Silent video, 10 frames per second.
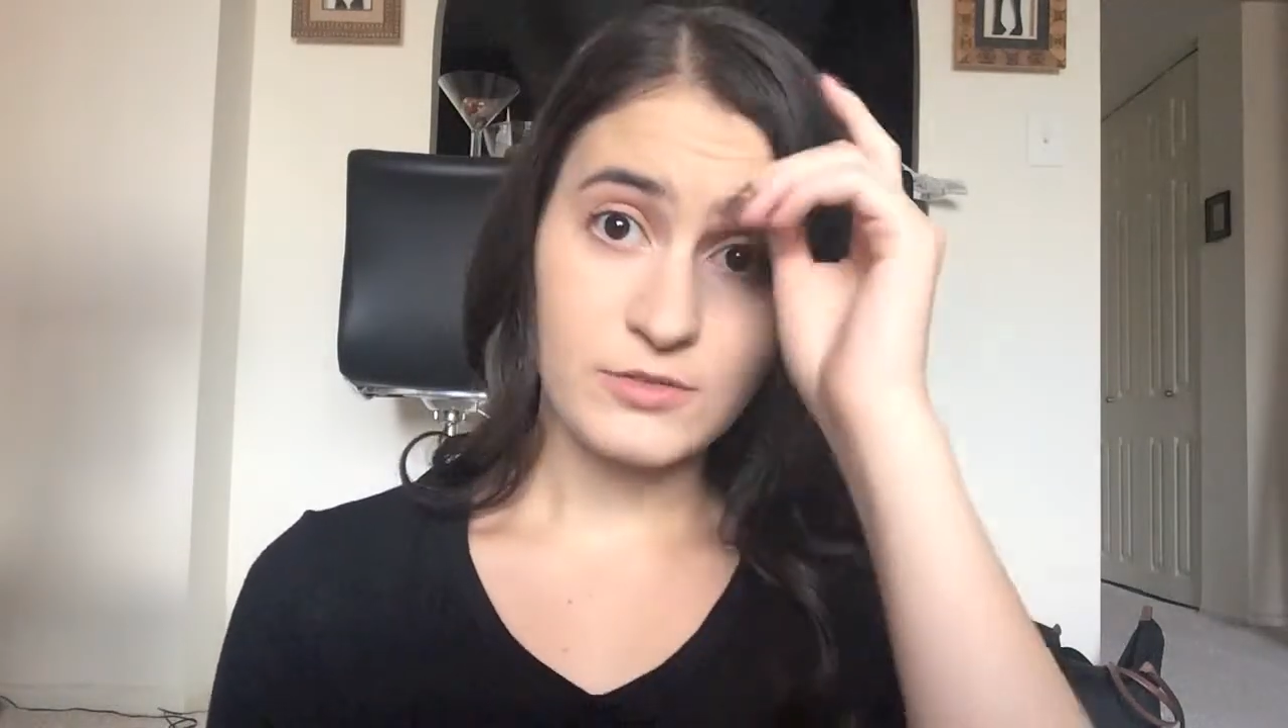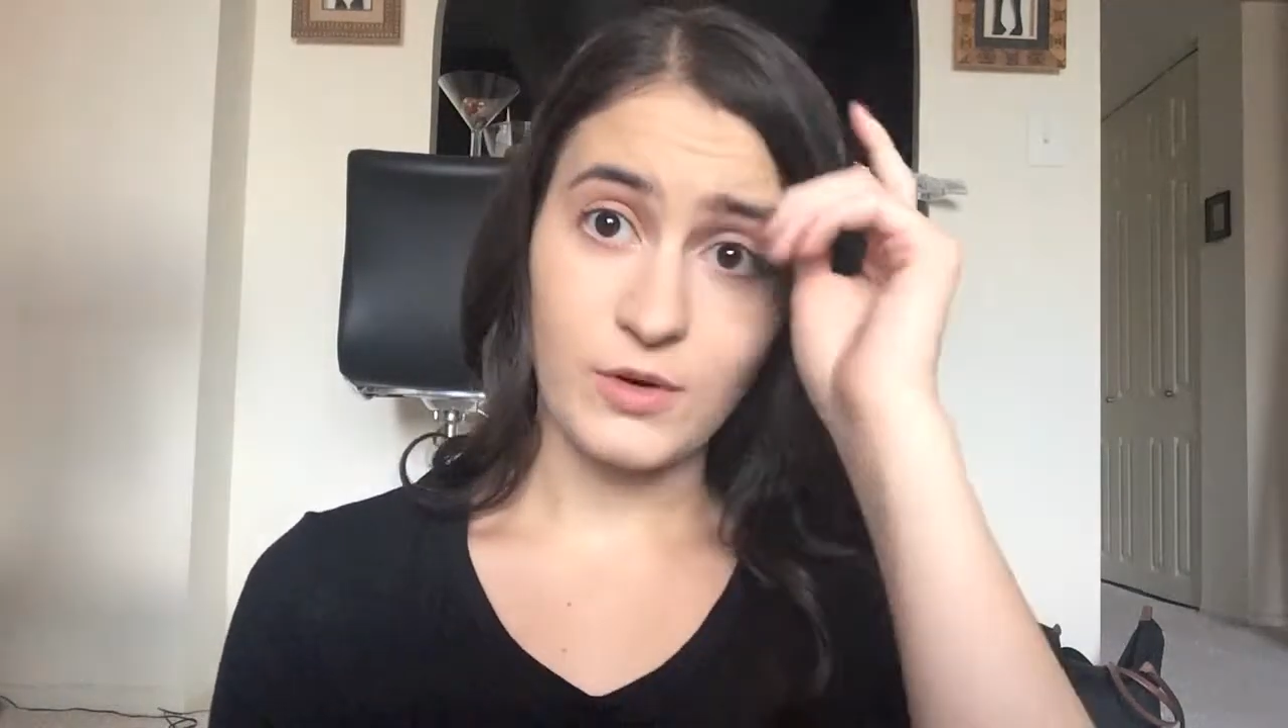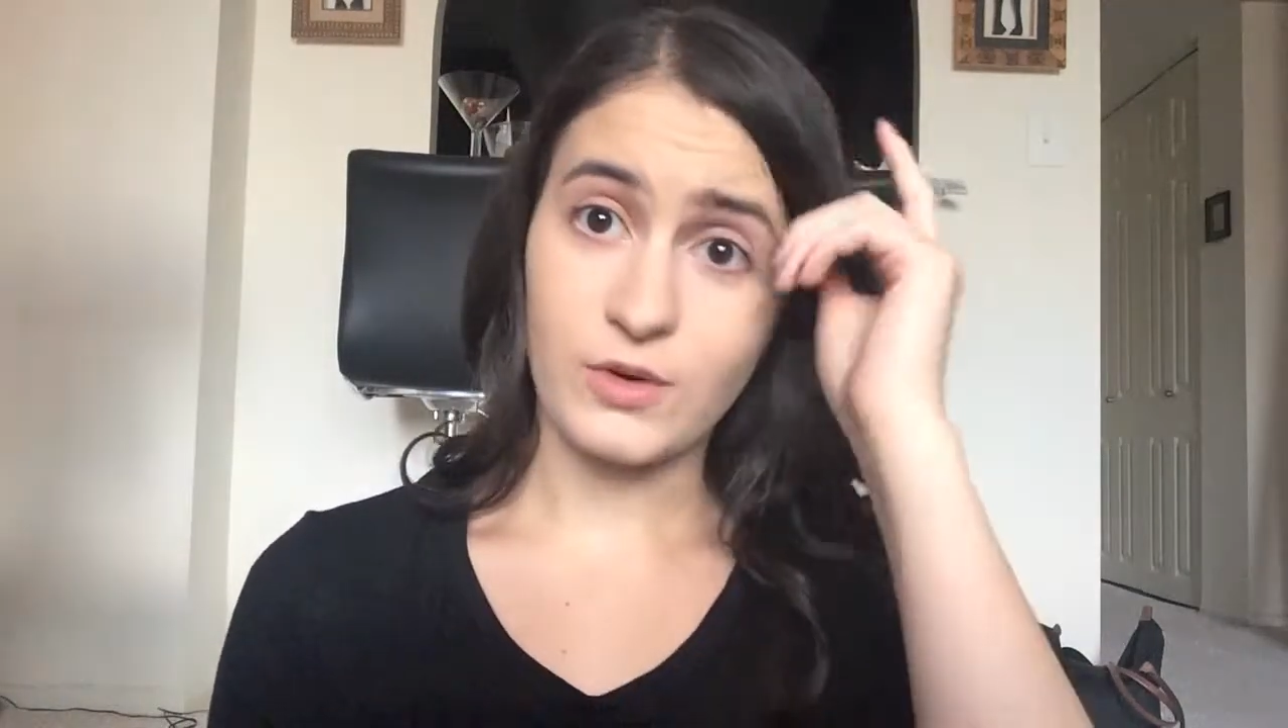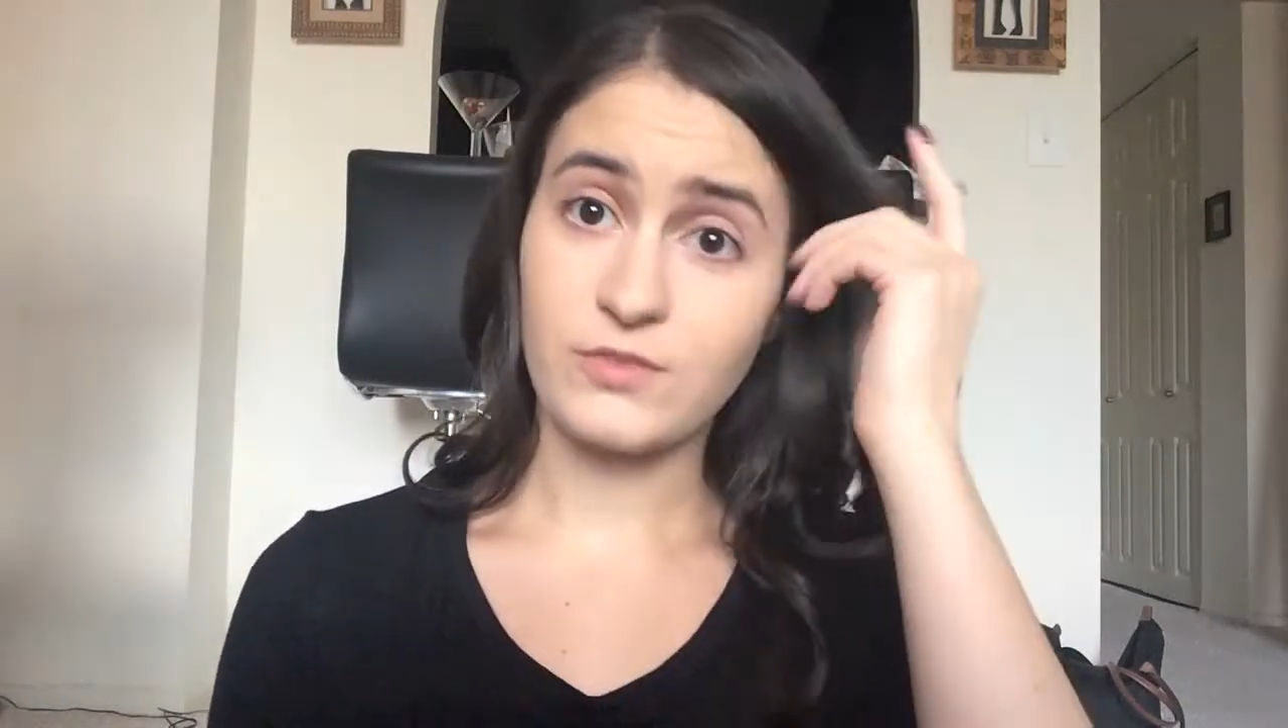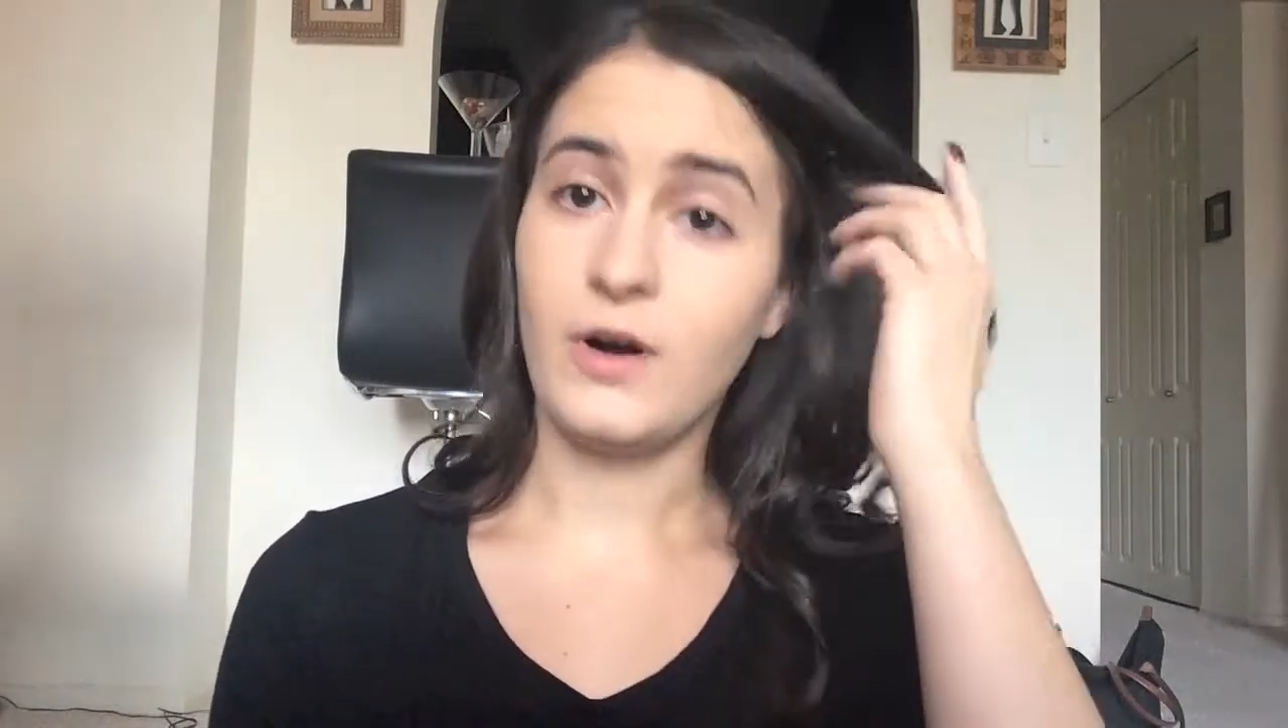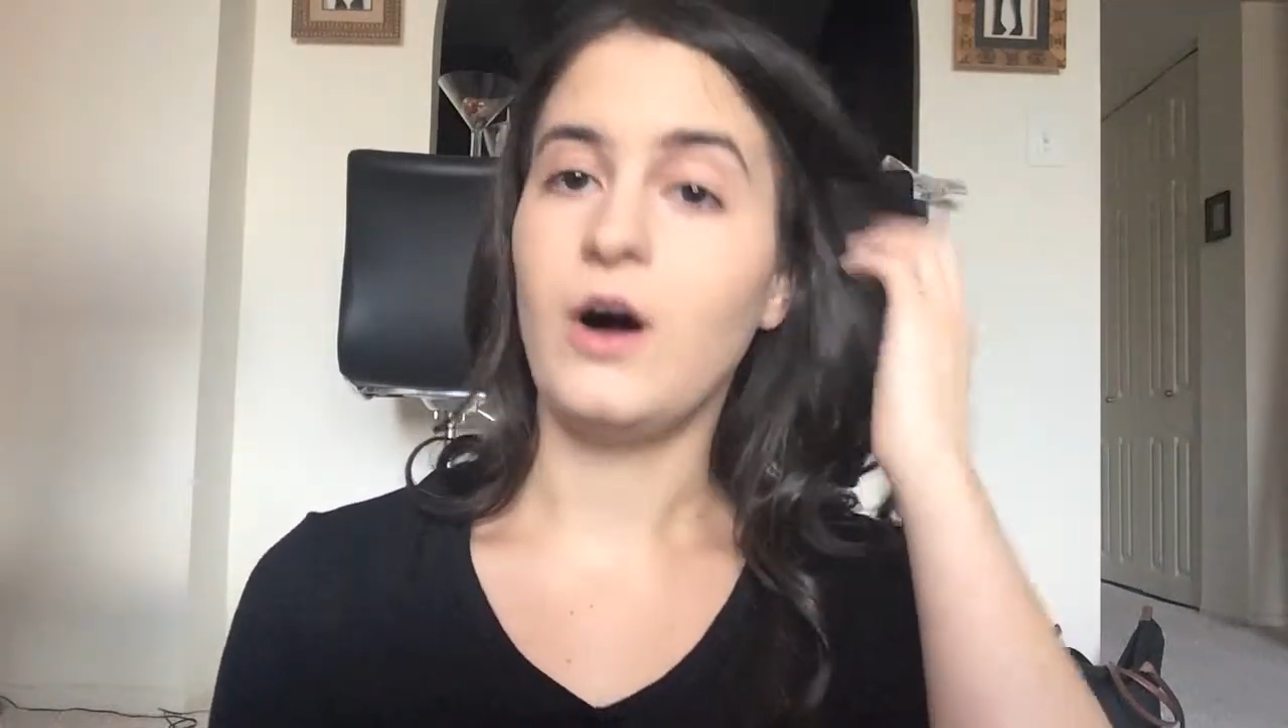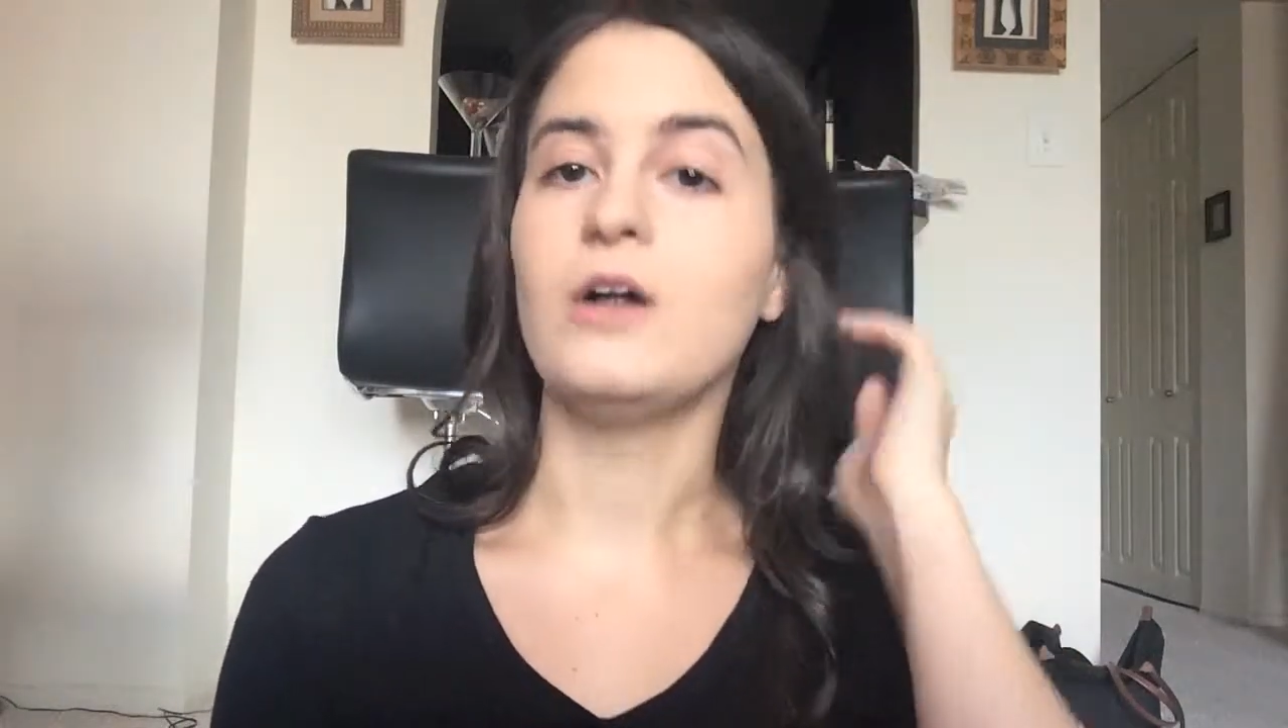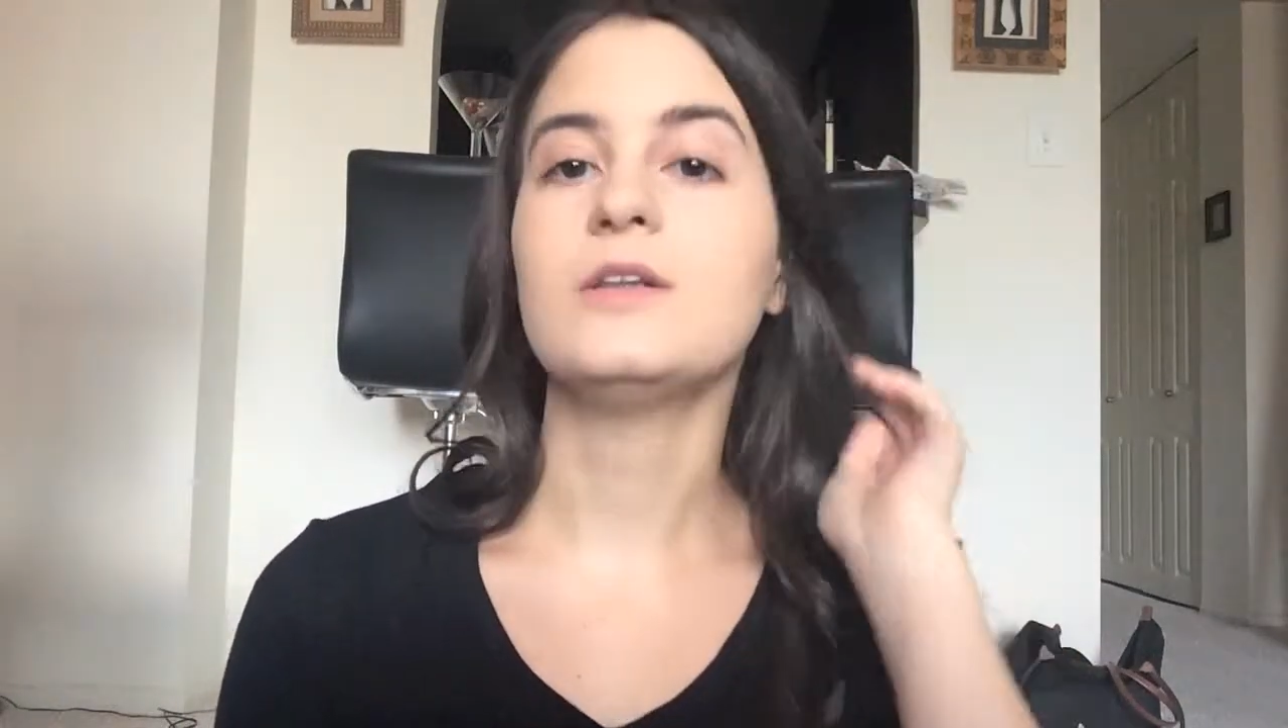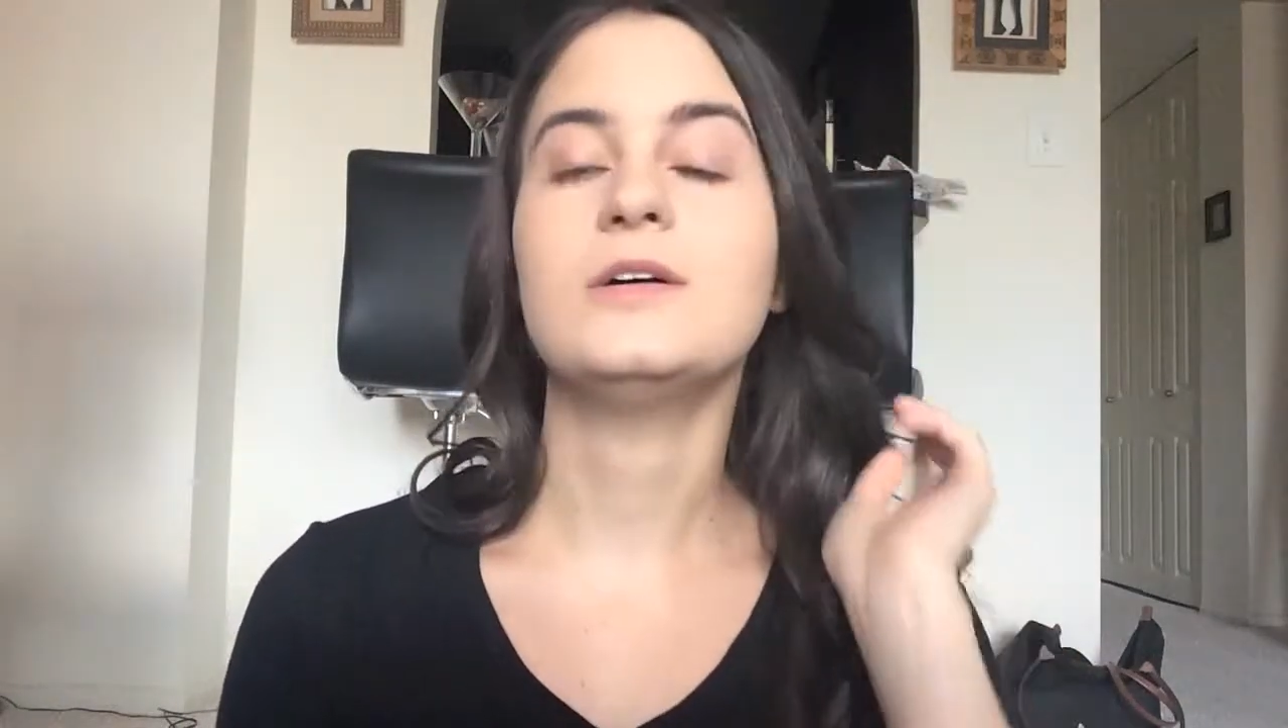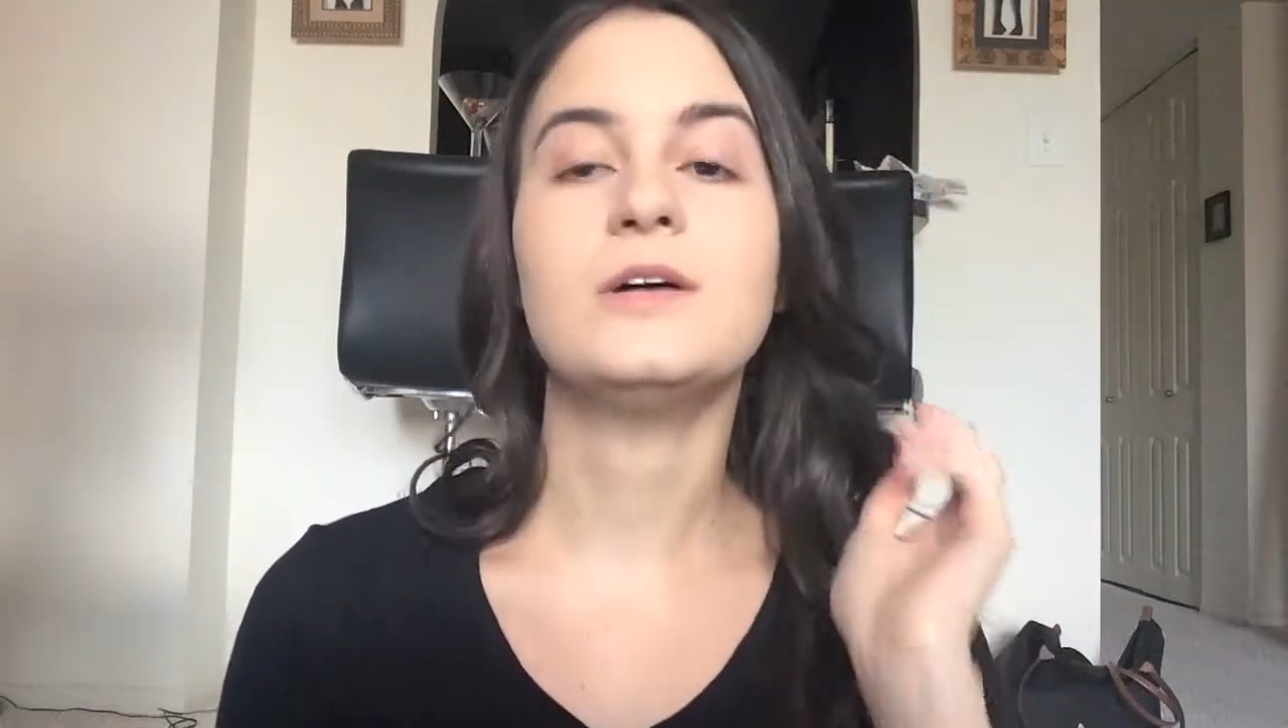for
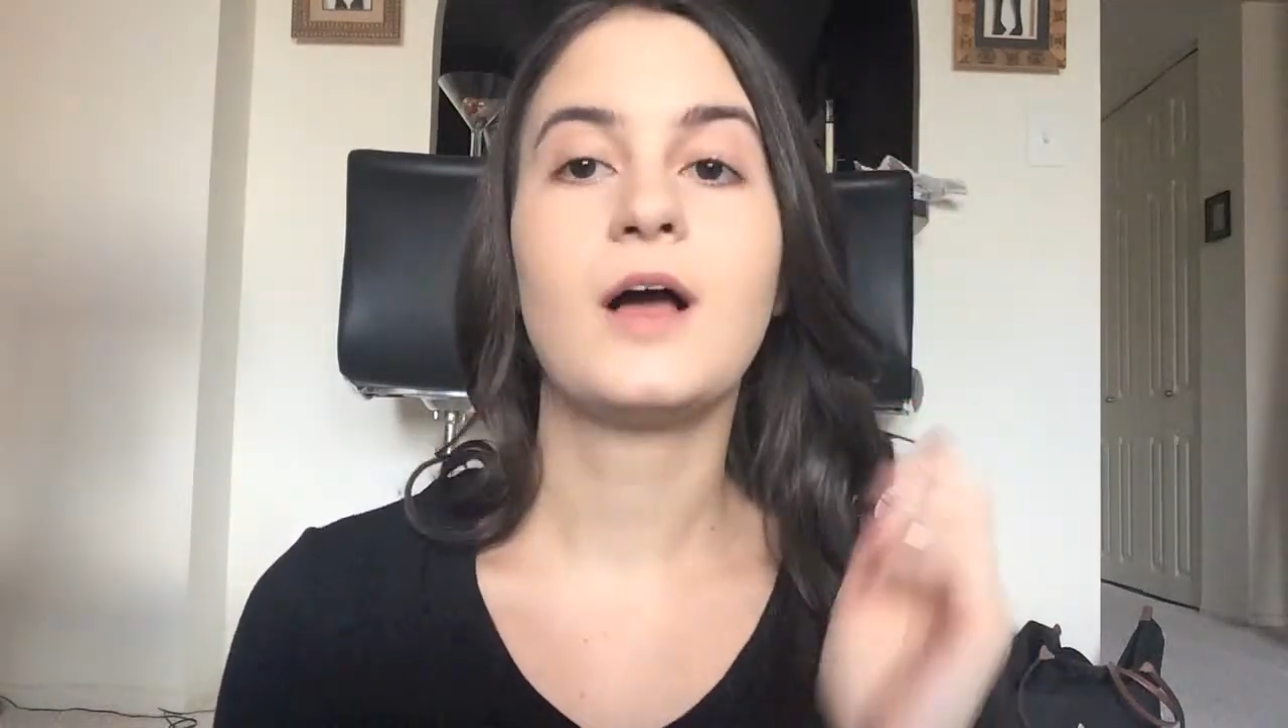fall